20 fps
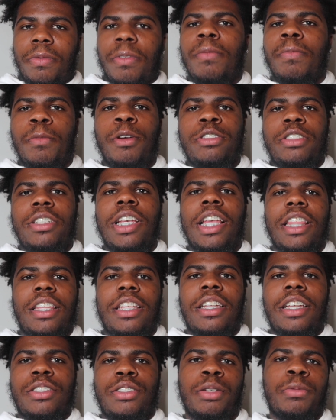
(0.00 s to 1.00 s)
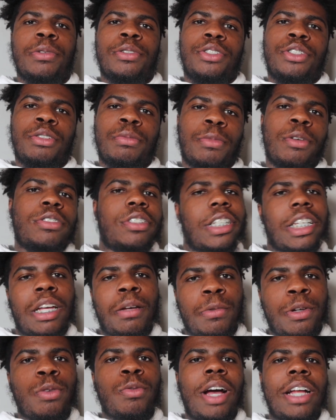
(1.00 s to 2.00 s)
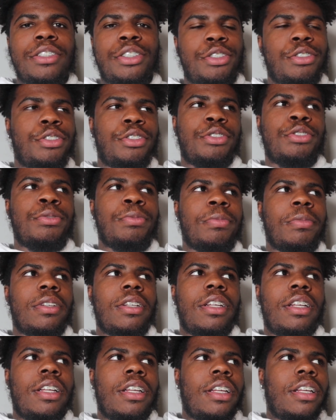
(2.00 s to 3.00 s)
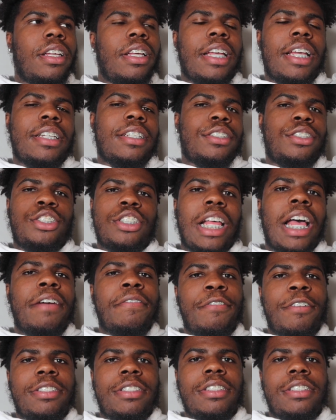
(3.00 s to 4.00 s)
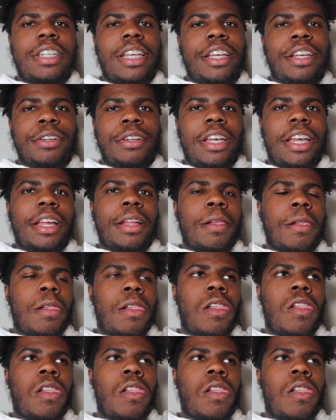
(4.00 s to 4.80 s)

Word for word: Most likely, that's what I'm going to do. Most likely, I'm going to watch YouTube and just chill out for us today, okay?